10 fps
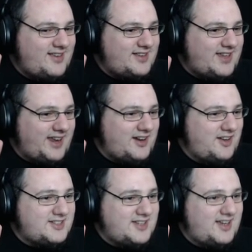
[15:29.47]
It's getting
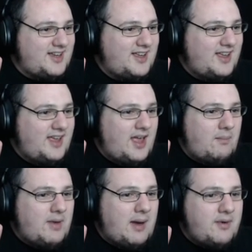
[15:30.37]
closer.
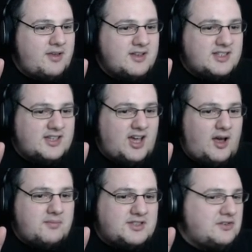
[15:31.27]
Mama used to
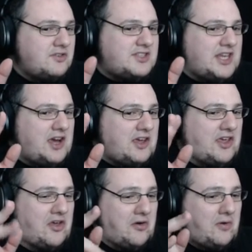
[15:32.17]
come to tuck
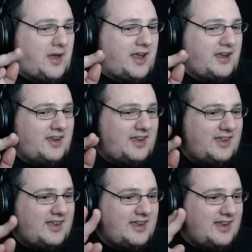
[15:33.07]
you in.
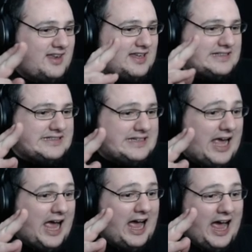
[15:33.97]

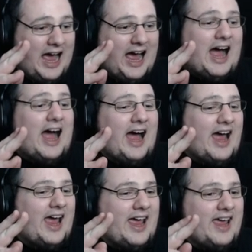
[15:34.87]

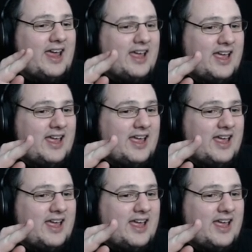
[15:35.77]
Hi!